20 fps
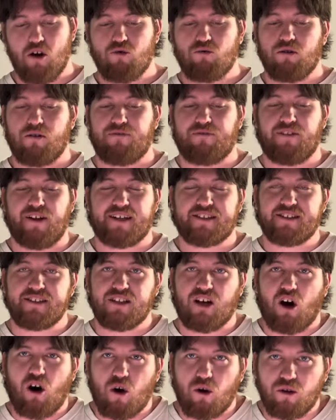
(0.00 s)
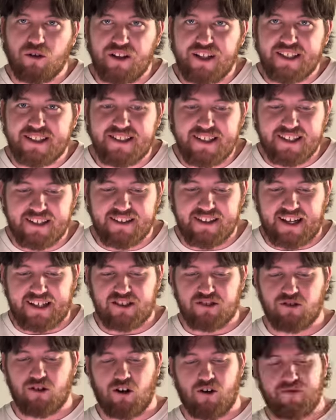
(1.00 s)
reflecting the holistic
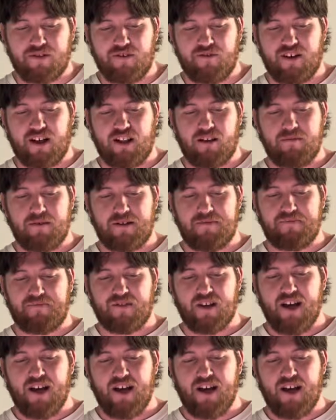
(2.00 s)
nature of development.